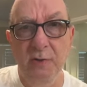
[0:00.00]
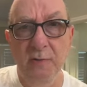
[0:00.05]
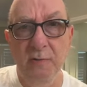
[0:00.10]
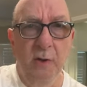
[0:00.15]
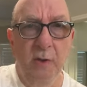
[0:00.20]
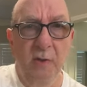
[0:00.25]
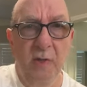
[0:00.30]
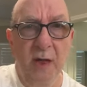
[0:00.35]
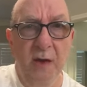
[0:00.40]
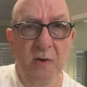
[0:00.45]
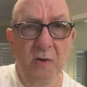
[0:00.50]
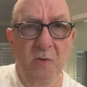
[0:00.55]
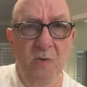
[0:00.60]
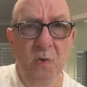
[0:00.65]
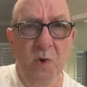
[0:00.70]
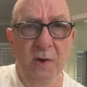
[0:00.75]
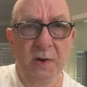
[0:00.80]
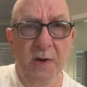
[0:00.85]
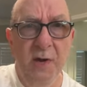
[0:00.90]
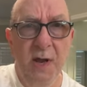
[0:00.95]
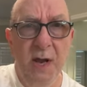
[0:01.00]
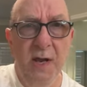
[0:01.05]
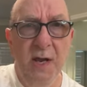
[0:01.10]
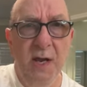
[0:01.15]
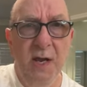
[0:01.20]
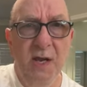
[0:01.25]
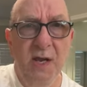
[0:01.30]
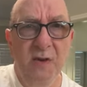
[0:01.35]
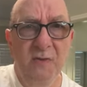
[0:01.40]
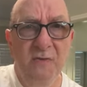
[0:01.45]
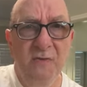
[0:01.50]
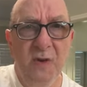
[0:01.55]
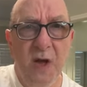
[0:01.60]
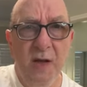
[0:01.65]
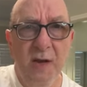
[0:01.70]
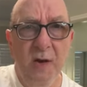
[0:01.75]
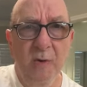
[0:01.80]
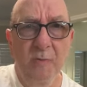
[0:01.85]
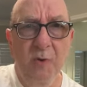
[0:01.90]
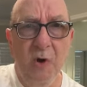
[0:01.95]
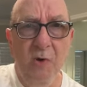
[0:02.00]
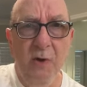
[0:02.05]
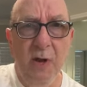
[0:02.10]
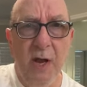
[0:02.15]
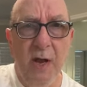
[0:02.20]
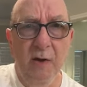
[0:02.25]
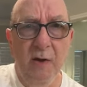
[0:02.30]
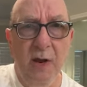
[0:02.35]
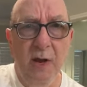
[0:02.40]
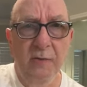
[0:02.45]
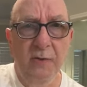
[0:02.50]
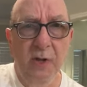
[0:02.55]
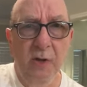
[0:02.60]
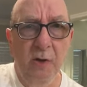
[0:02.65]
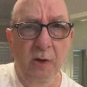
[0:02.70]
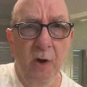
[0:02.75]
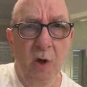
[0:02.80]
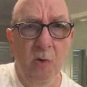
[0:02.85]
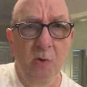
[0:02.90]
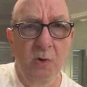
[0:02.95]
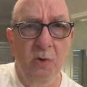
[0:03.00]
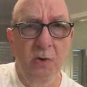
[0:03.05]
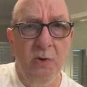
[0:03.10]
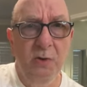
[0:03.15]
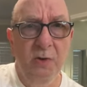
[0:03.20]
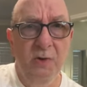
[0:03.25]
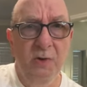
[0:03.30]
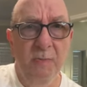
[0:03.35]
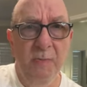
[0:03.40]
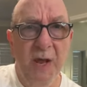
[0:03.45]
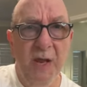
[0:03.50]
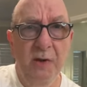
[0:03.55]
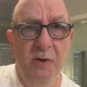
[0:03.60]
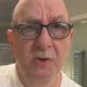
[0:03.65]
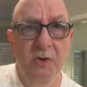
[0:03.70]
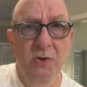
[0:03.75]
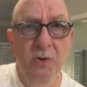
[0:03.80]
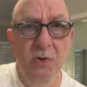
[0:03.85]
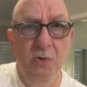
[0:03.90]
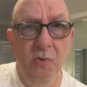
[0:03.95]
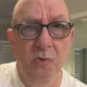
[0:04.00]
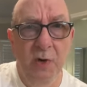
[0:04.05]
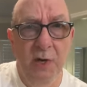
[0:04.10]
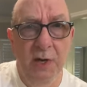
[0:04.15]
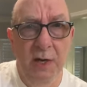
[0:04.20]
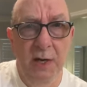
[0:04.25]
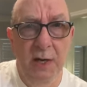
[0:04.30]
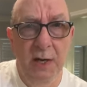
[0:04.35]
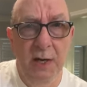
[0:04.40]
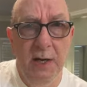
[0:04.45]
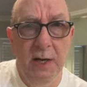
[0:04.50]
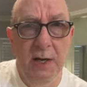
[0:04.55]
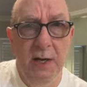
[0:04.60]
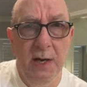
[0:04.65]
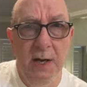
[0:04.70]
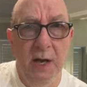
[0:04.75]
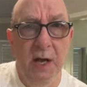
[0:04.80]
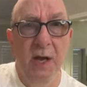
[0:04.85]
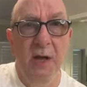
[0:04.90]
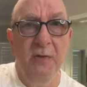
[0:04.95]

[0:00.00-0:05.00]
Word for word: Then one day a fire broke out at the local dispensary.